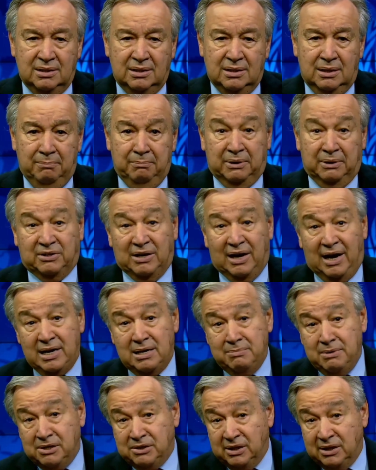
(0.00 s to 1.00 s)
But
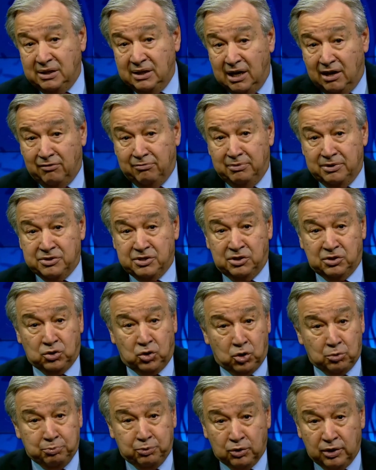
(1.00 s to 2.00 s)
high-emitting governments and
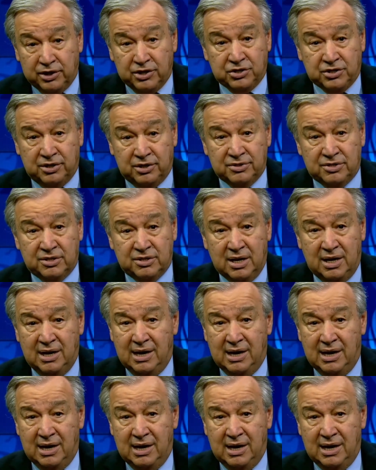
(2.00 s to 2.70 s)
corporations